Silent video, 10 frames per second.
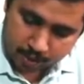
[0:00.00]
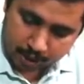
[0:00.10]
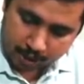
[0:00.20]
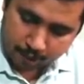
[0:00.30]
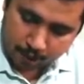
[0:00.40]

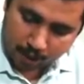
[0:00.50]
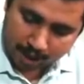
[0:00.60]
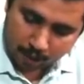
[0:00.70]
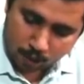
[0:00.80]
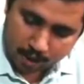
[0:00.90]
If you
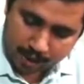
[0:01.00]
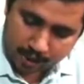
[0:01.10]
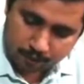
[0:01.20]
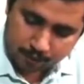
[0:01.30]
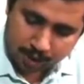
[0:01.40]
acquire
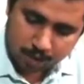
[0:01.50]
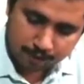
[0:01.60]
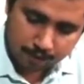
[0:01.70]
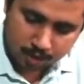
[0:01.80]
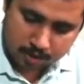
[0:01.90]
it free
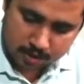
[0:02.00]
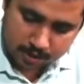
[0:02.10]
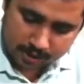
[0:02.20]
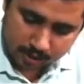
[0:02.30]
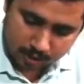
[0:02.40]
of
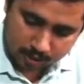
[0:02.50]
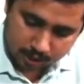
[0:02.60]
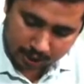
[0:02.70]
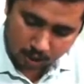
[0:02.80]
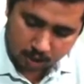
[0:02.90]
cost, then
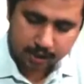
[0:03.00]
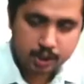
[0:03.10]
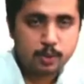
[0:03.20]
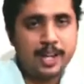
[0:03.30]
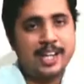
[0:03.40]
according
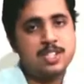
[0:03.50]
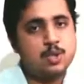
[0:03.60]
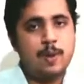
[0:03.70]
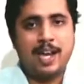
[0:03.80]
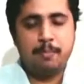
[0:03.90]
to AS
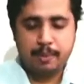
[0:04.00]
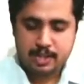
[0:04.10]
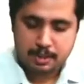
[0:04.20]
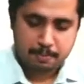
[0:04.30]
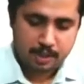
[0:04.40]
12
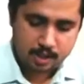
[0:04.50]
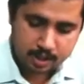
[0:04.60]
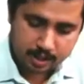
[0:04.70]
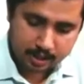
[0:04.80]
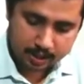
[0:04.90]
principle,
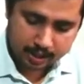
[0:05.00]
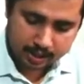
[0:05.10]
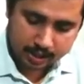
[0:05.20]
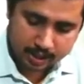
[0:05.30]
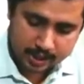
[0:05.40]

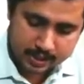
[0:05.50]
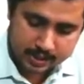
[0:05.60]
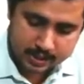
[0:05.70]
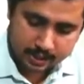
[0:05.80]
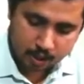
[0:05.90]
recognize
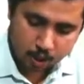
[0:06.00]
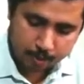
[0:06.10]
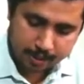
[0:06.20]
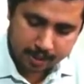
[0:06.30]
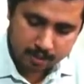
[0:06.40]
this at
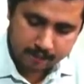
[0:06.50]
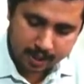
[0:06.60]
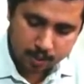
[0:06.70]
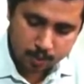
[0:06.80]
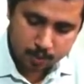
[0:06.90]
nominal value.